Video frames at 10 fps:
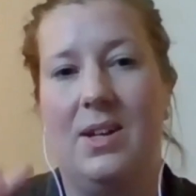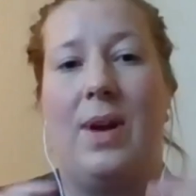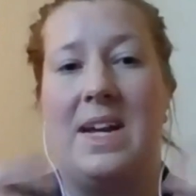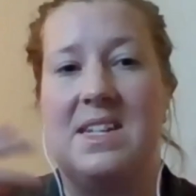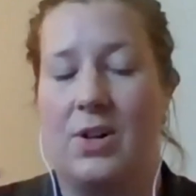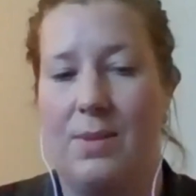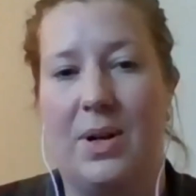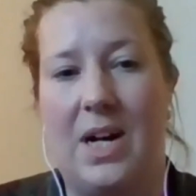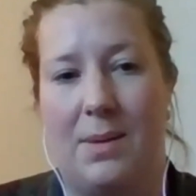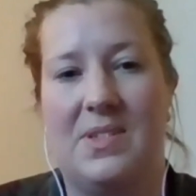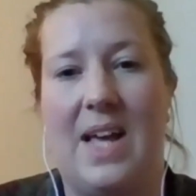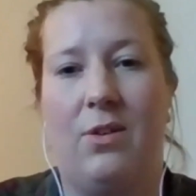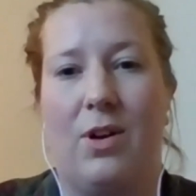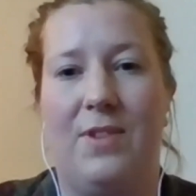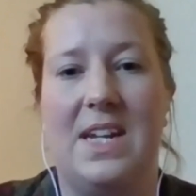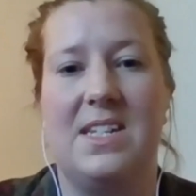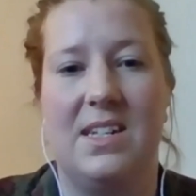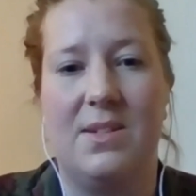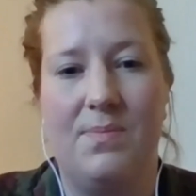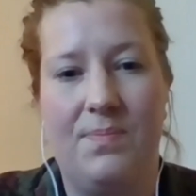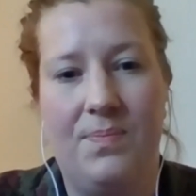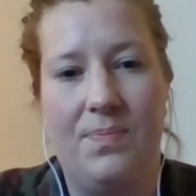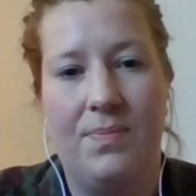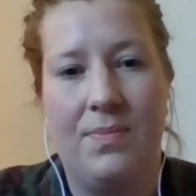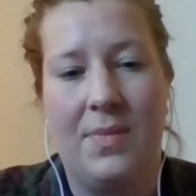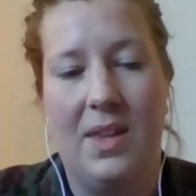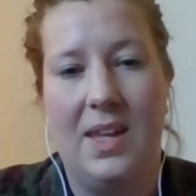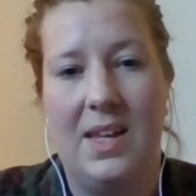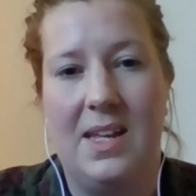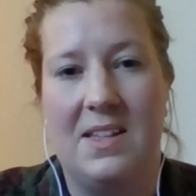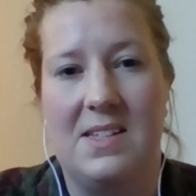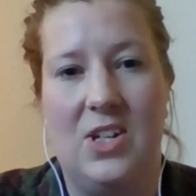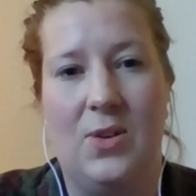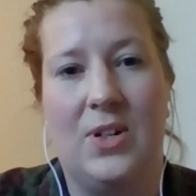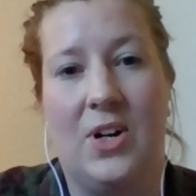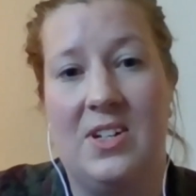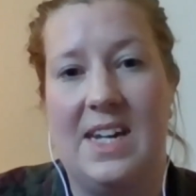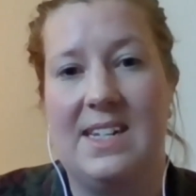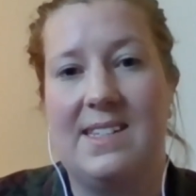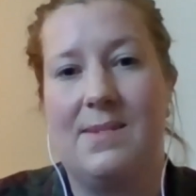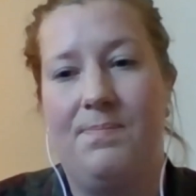greater and becomes aggravated in this new context.